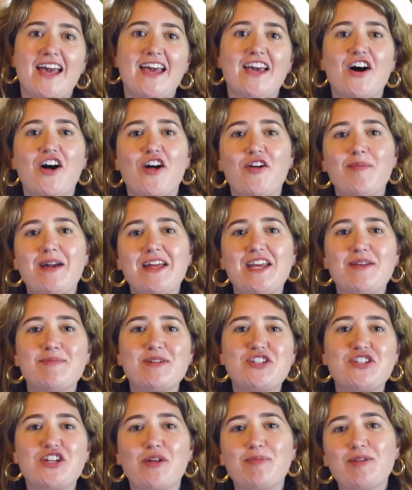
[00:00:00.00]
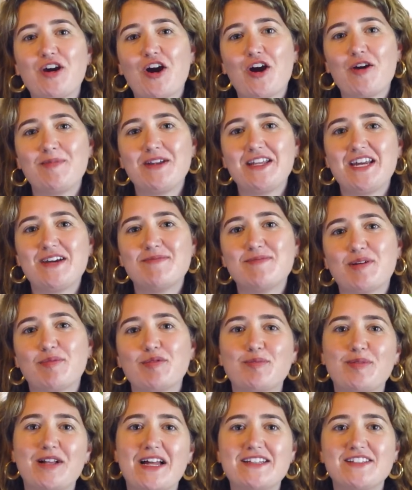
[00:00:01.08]
all, my name is Shelby Hartman. I'm
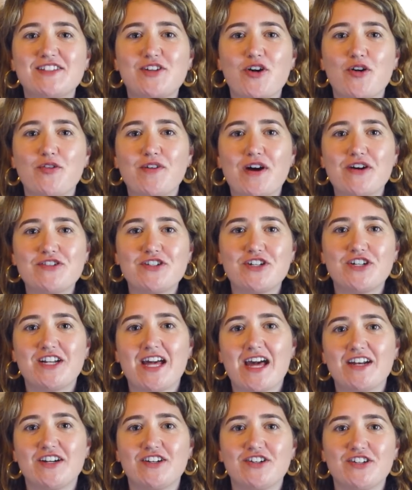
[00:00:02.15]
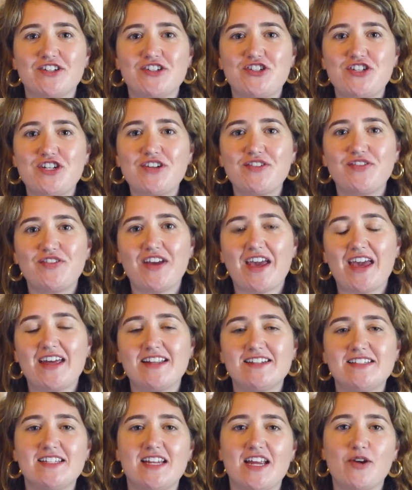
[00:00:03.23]
DoubleBlind's co-founder and editor-in-chief,
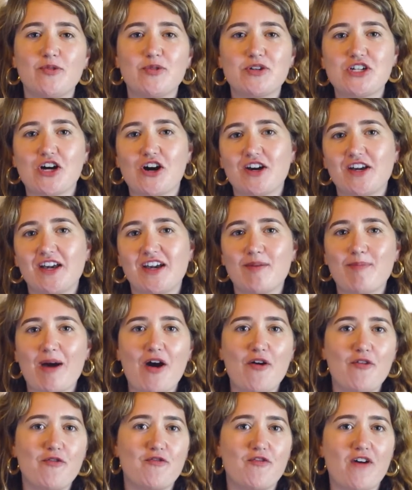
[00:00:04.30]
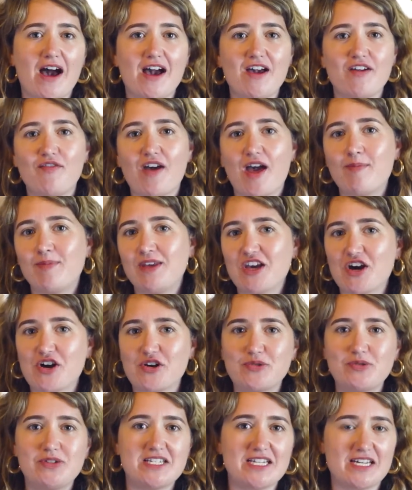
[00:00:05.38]
and today we're talking about
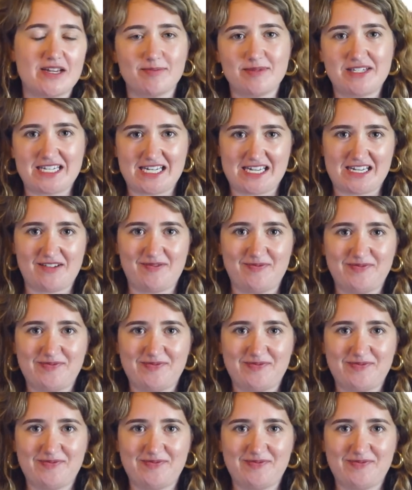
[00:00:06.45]
5-MeO-DMT.